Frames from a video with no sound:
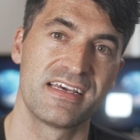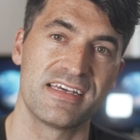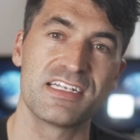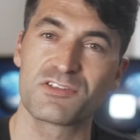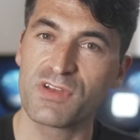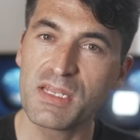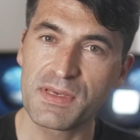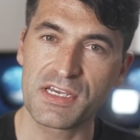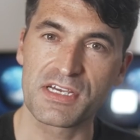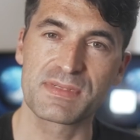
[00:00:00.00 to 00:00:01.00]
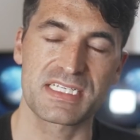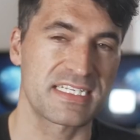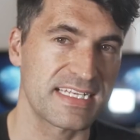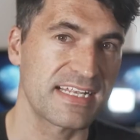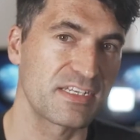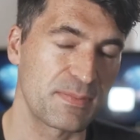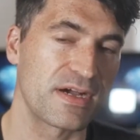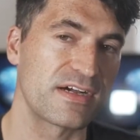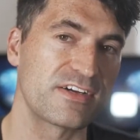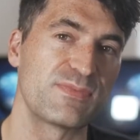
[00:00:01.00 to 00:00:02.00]
It's really become a standard
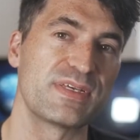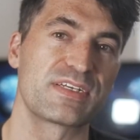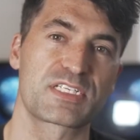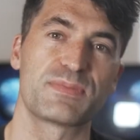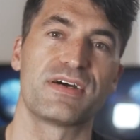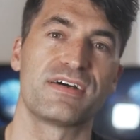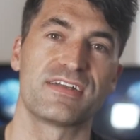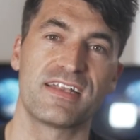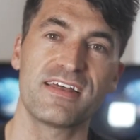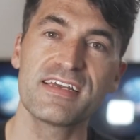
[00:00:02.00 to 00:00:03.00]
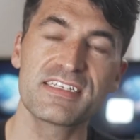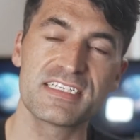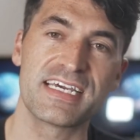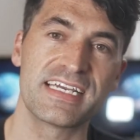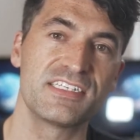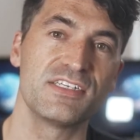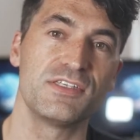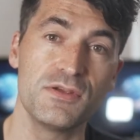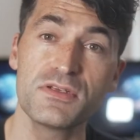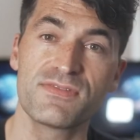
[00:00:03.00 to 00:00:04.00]
part of being smart online today to
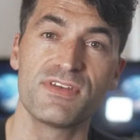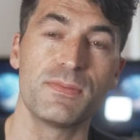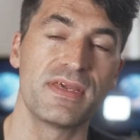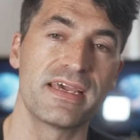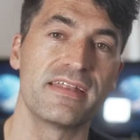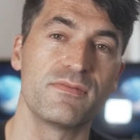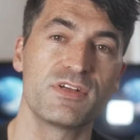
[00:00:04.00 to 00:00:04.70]
use a VPN,